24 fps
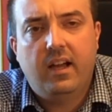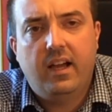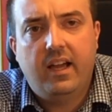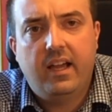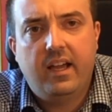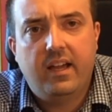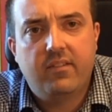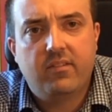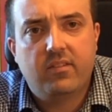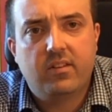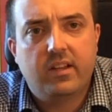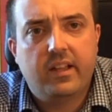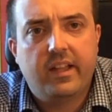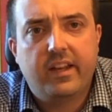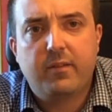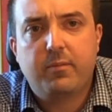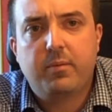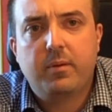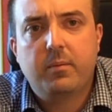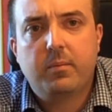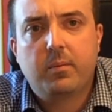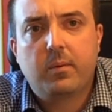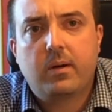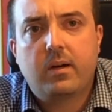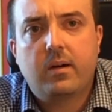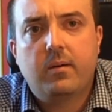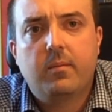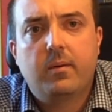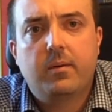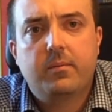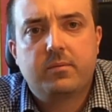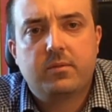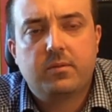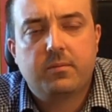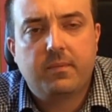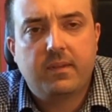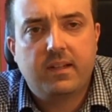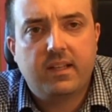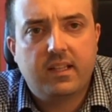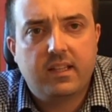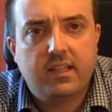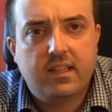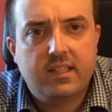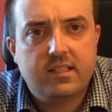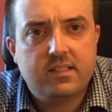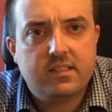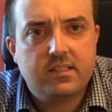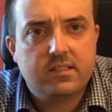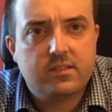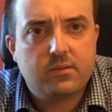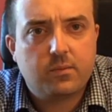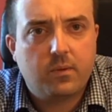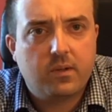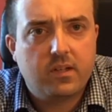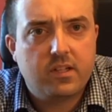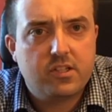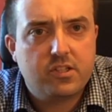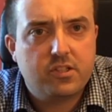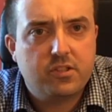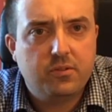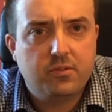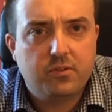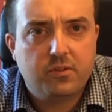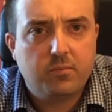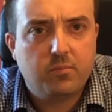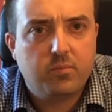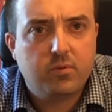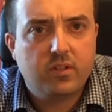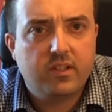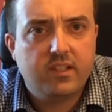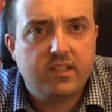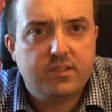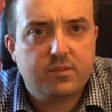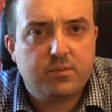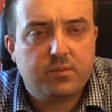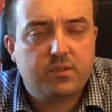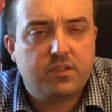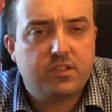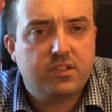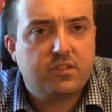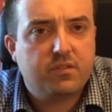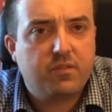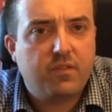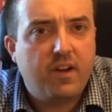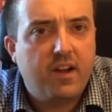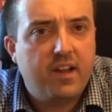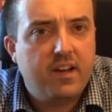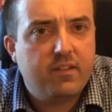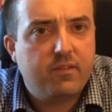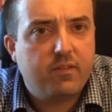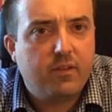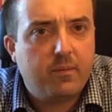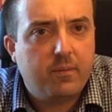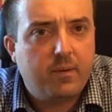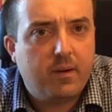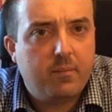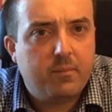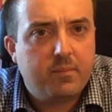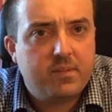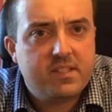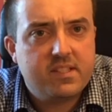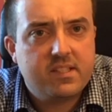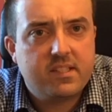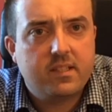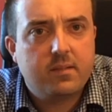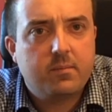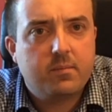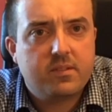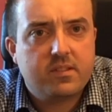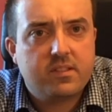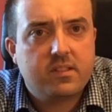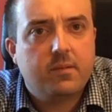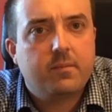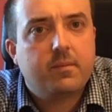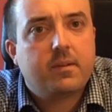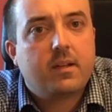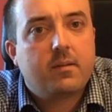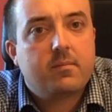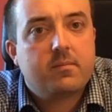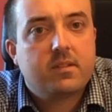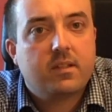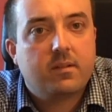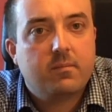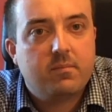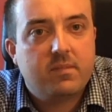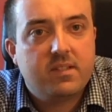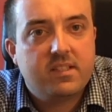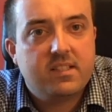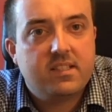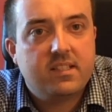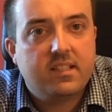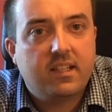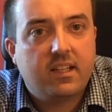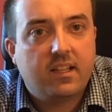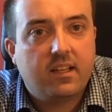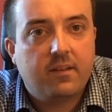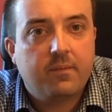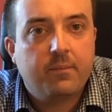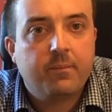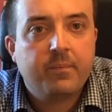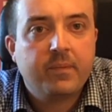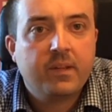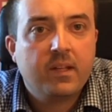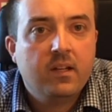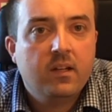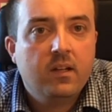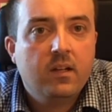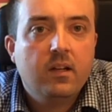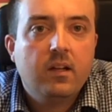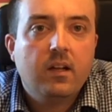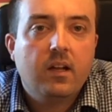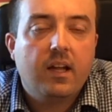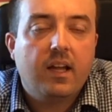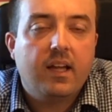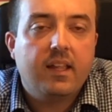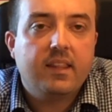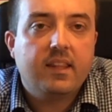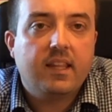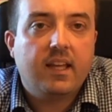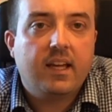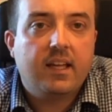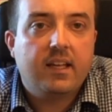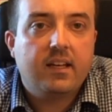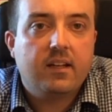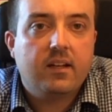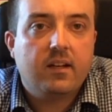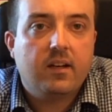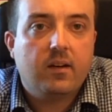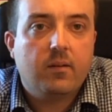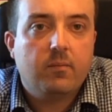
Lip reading: have a lot of people come up to me and they just want to shoot the breeze, which is fine if I'm not busy, but sometimes I'm busy and that